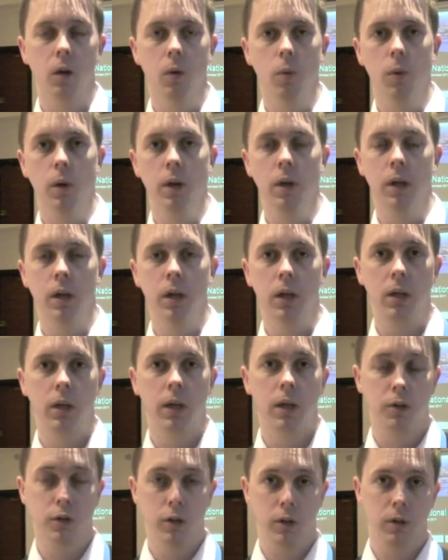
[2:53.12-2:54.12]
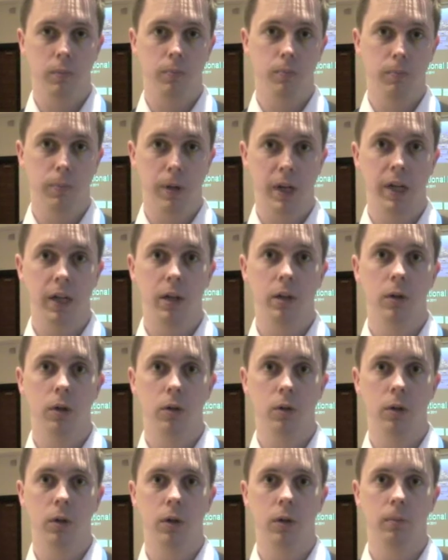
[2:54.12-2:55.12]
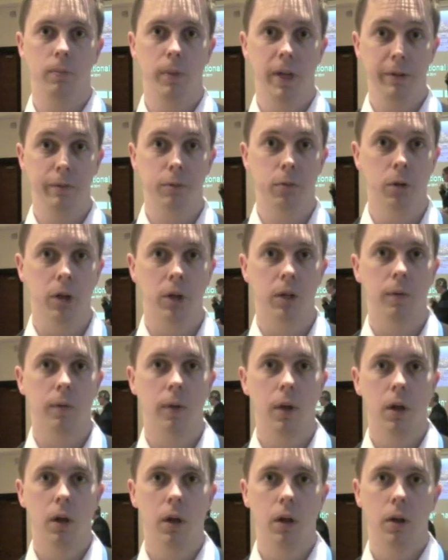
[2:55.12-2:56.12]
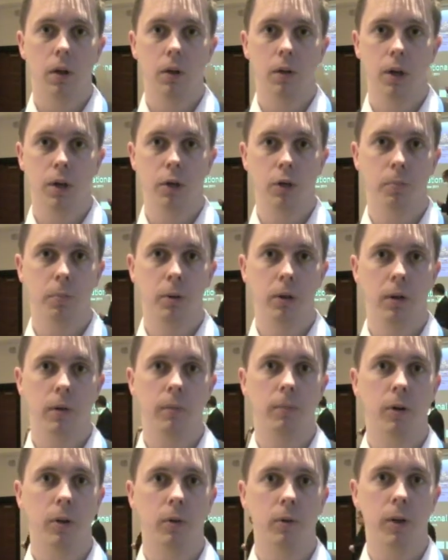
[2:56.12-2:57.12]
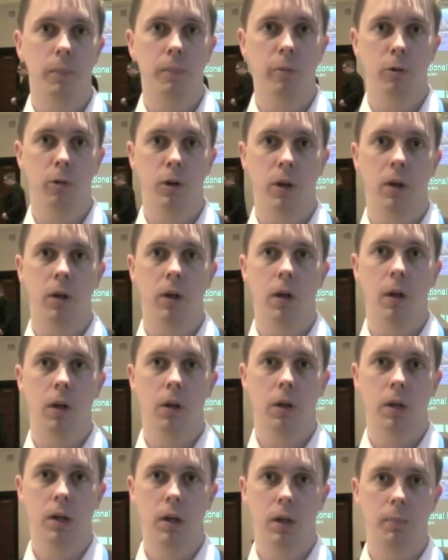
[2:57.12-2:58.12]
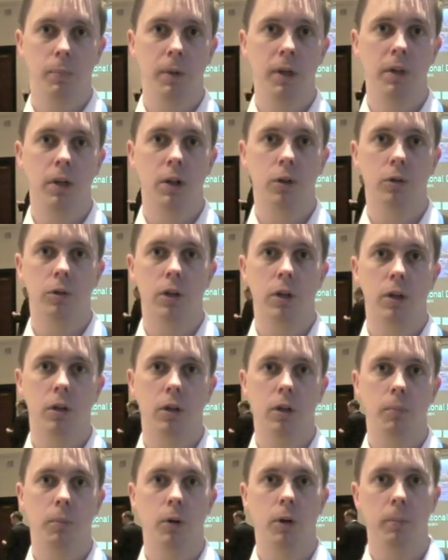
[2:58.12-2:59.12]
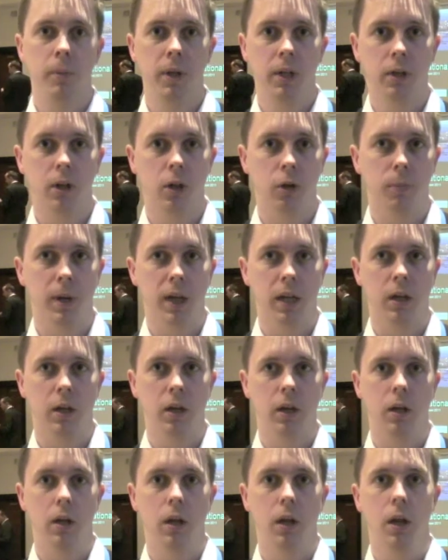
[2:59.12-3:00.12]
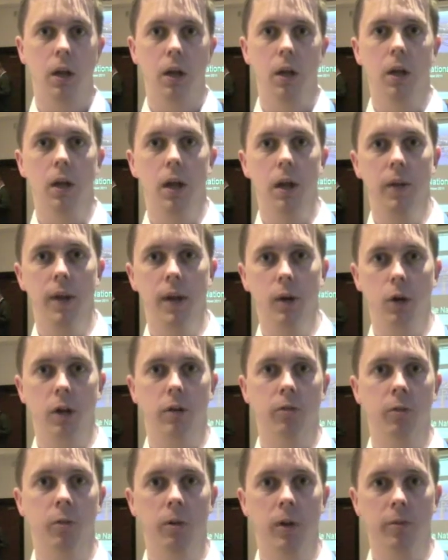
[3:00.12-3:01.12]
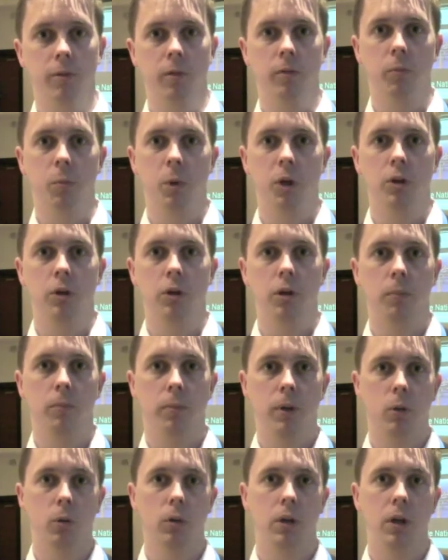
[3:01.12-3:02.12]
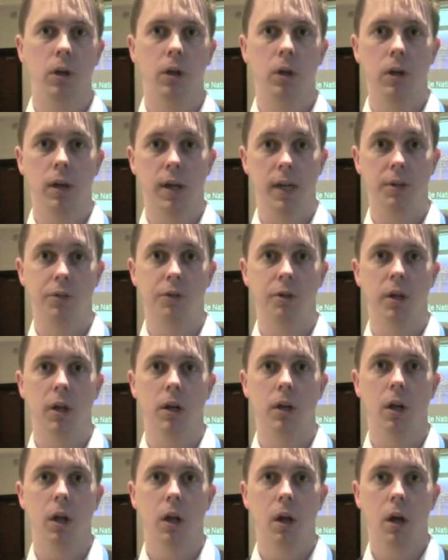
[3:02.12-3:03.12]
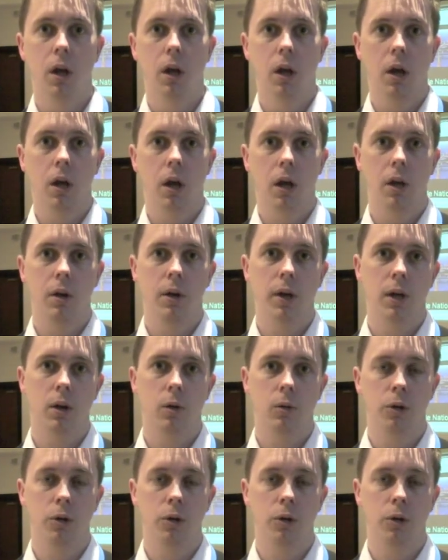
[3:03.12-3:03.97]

when they actually paid using Payforit, they could just put their phone number in, get a PIN code sent to them, put the PIN code back in, and that would give them enough information to bill the handset. And now